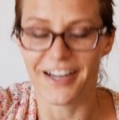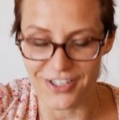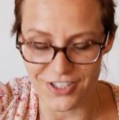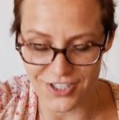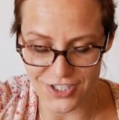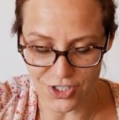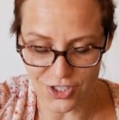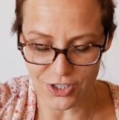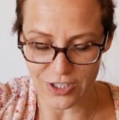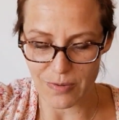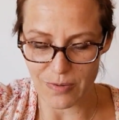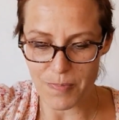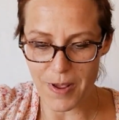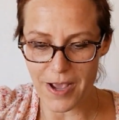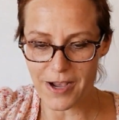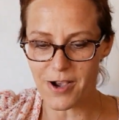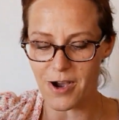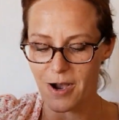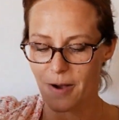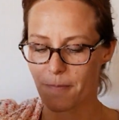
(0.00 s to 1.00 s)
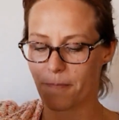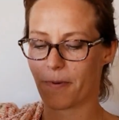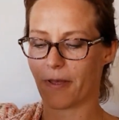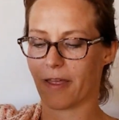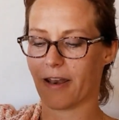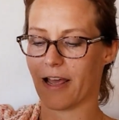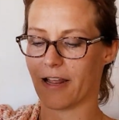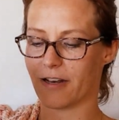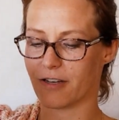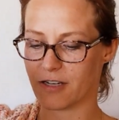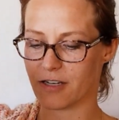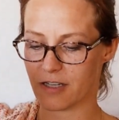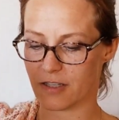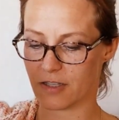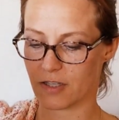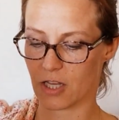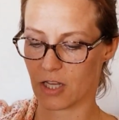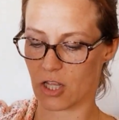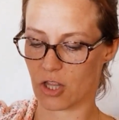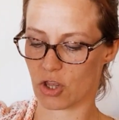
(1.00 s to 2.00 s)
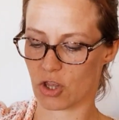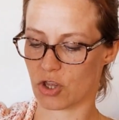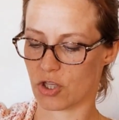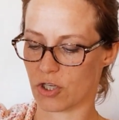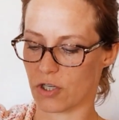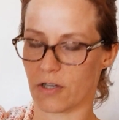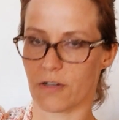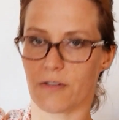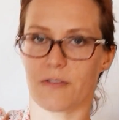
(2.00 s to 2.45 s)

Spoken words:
started back up, and I did the